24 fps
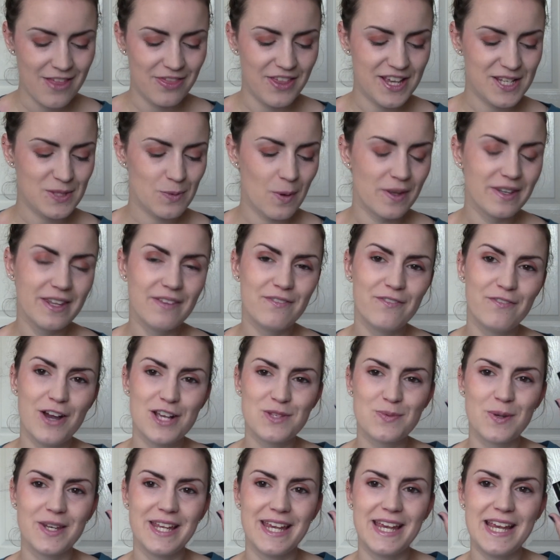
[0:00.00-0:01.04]
This one, the
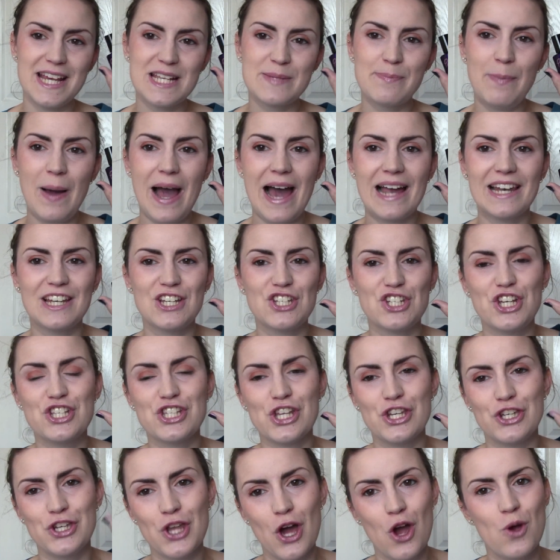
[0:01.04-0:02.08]
first one here is
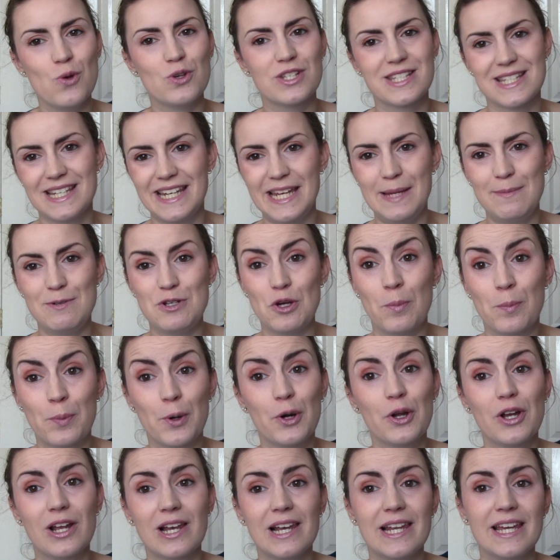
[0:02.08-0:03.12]
Pahlish's No Sleep Till
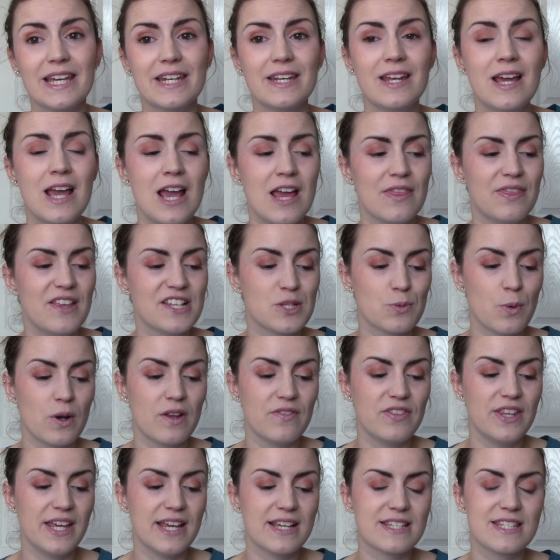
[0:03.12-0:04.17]
Brooklyn. This is
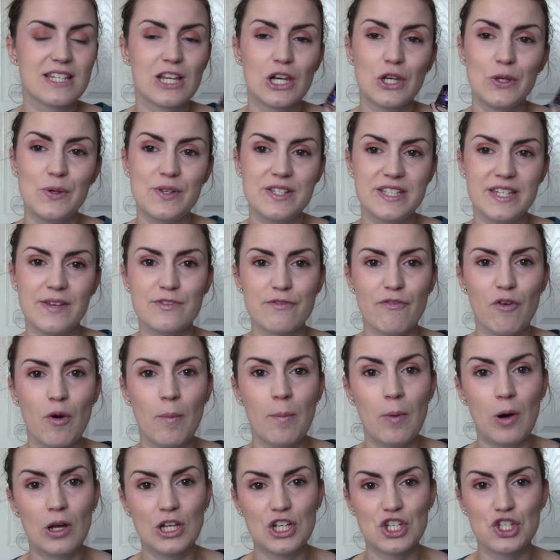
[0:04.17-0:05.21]
one of the exclusives
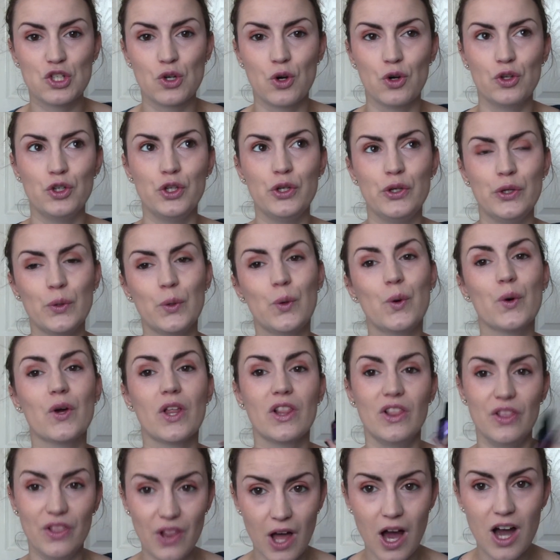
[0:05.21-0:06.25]
for PolishCon New
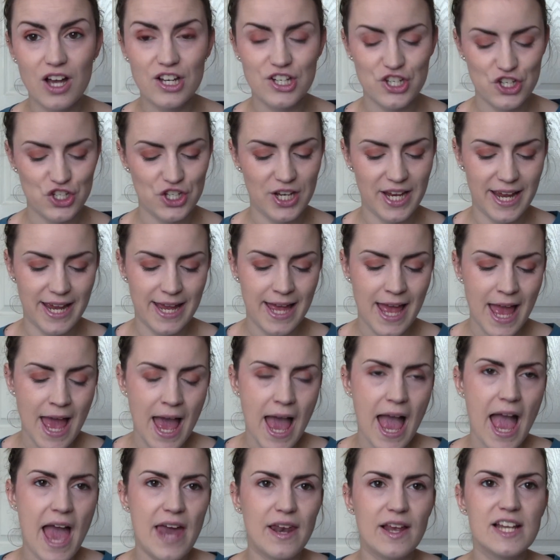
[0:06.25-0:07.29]
York last year
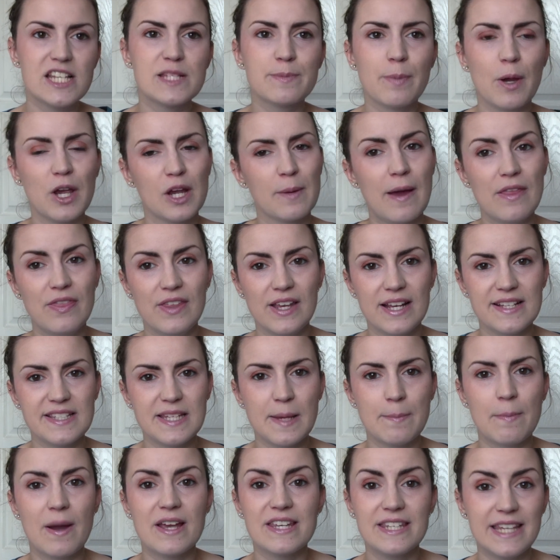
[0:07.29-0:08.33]
and I spoke about
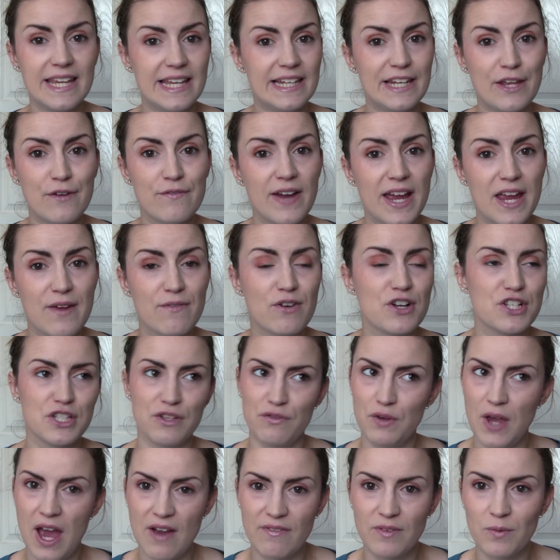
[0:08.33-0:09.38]
these in my yearly
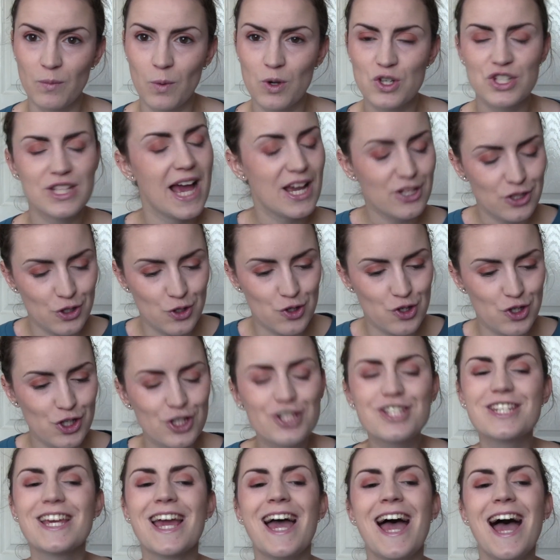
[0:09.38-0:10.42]
favourites. If you haven't watched that you
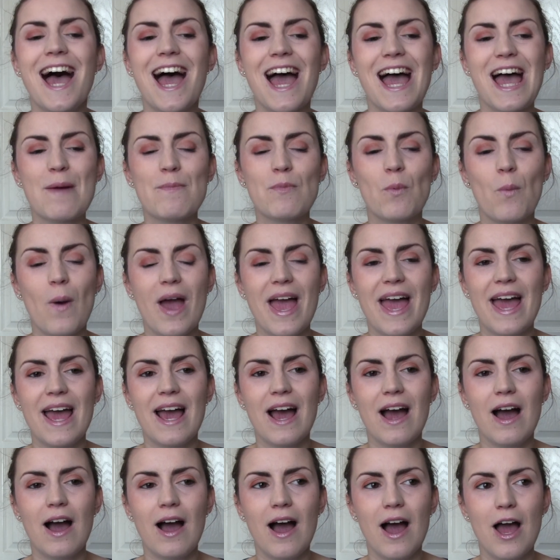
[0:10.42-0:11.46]
should um,
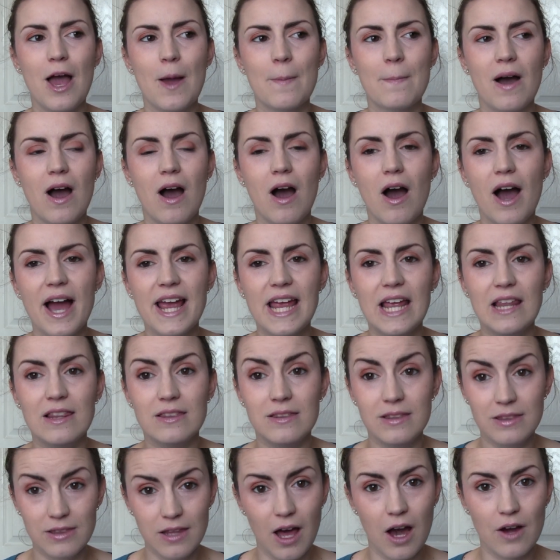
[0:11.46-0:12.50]
where um, I
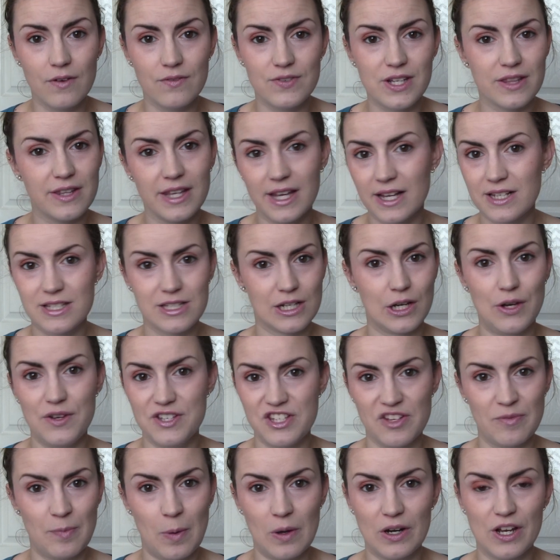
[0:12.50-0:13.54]
loved the
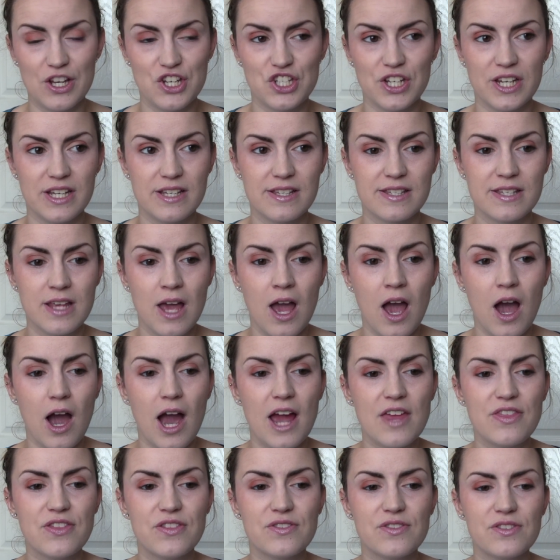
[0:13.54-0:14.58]
exclusive polishes.
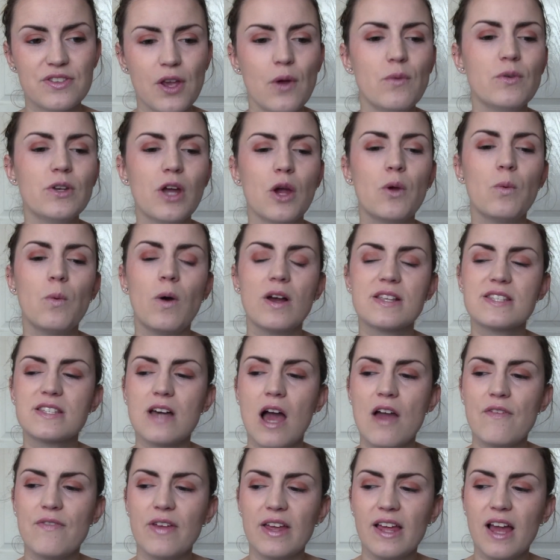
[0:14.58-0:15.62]
I don't know what's
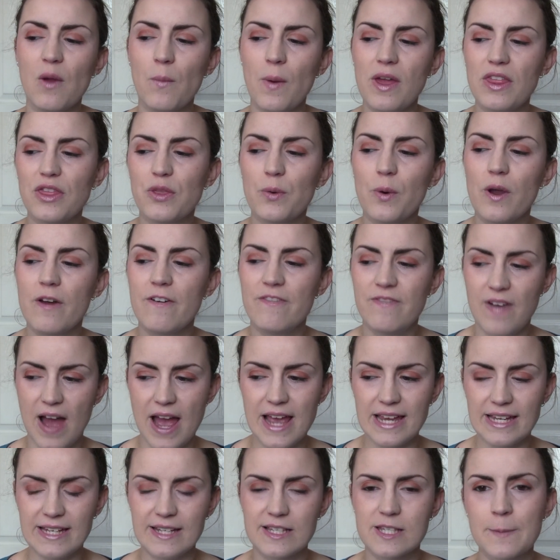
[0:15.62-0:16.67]
I think I went through a
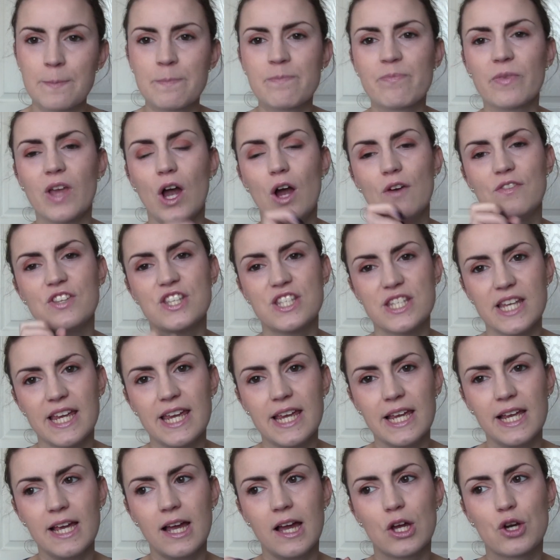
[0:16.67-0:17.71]
phase I've
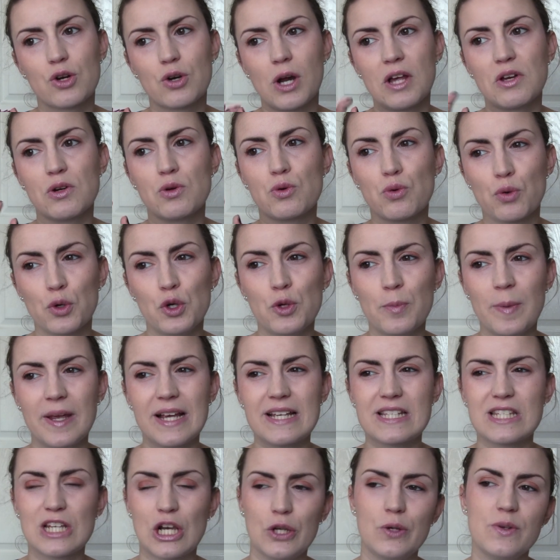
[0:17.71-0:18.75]
seen group
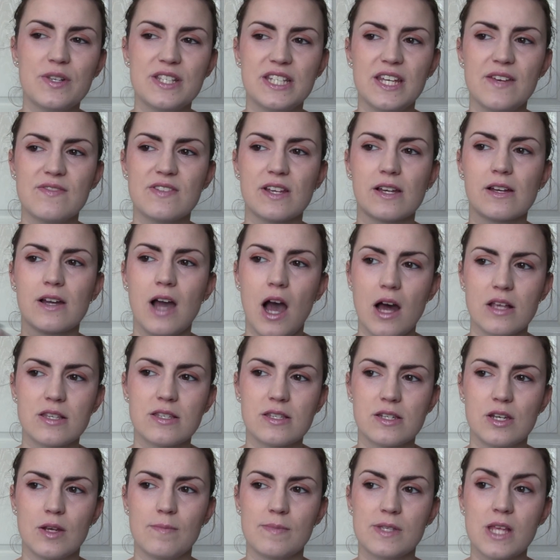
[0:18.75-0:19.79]
exclusives and
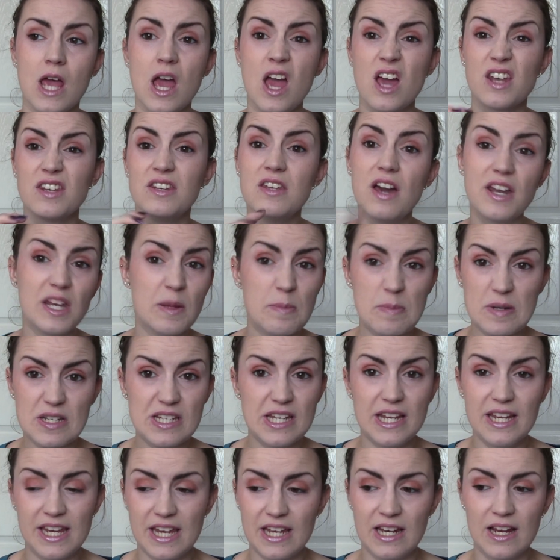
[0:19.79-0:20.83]
customs, none in
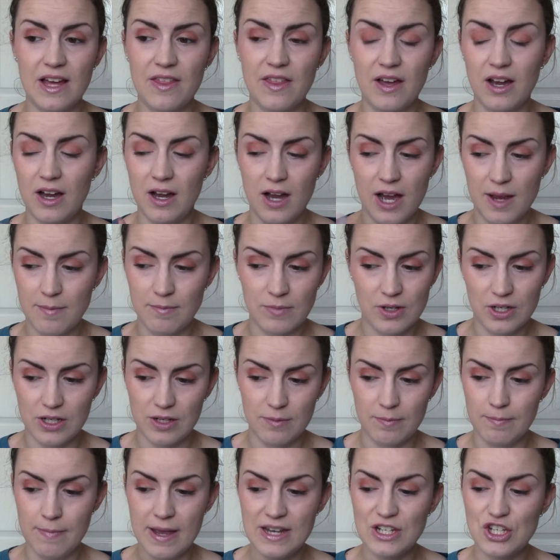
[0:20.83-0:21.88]
particular that I'm going
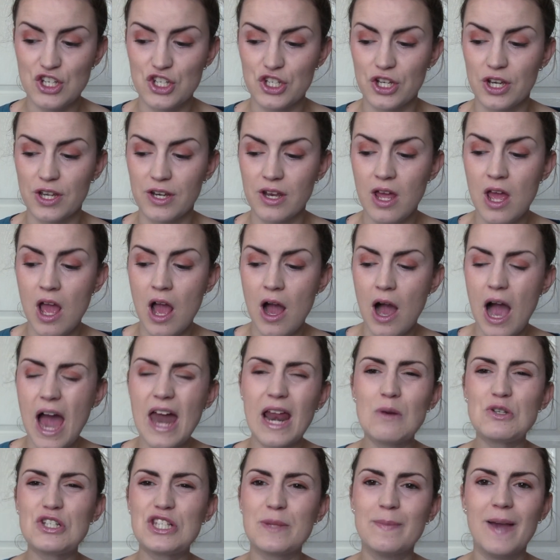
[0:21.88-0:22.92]
to mention, and
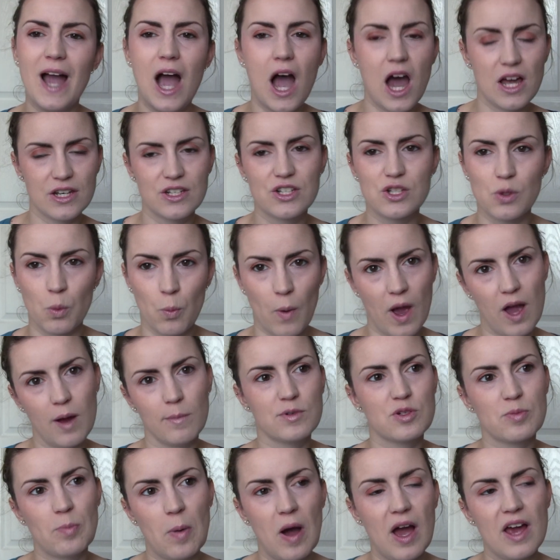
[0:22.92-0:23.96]
I was just a bit
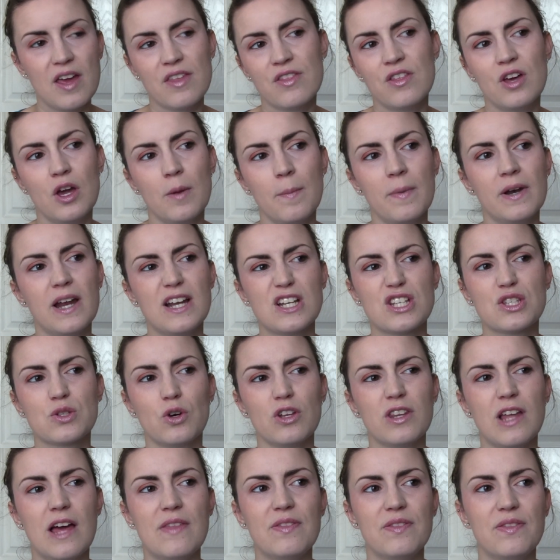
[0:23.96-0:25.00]
underwhelmed by them and I just
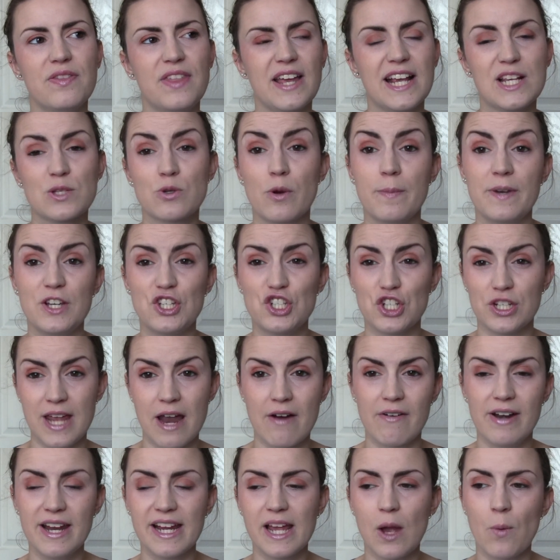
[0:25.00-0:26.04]
thought that things were a bit
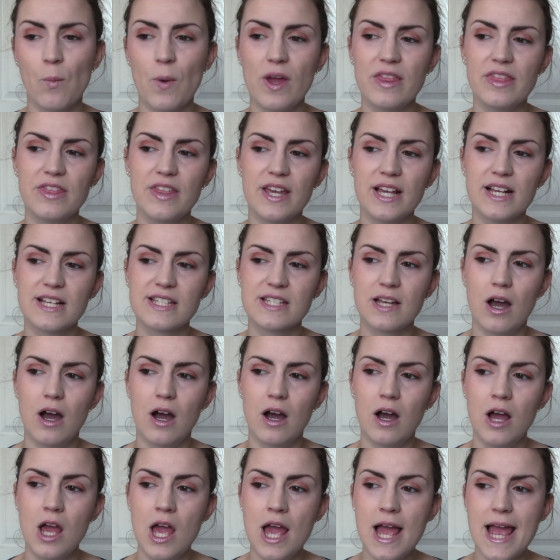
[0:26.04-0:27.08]
generic and when things
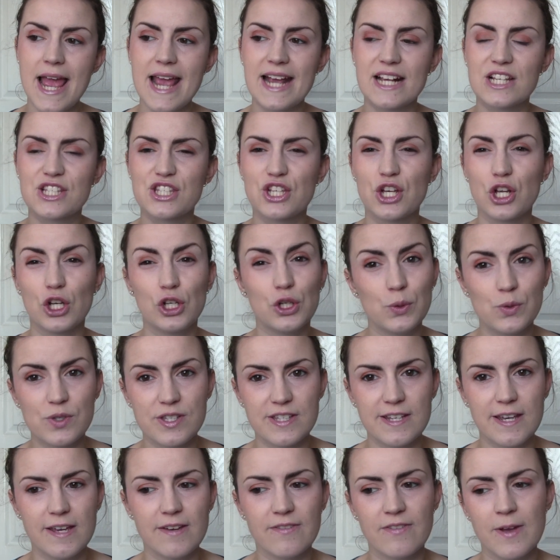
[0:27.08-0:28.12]
are
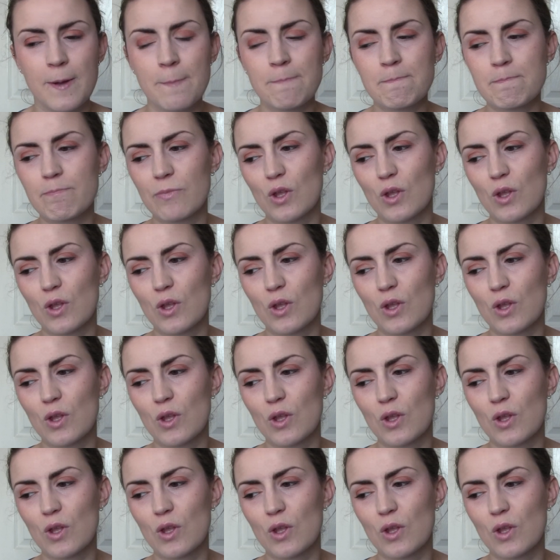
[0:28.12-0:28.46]
exclusive